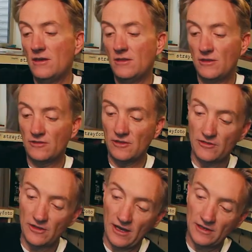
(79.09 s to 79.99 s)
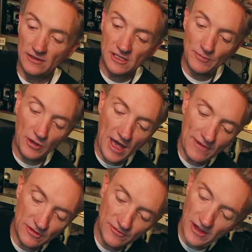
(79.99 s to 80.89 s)
This is a simple
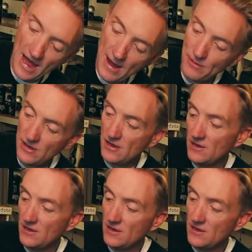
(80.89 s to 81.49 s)
canvas flap.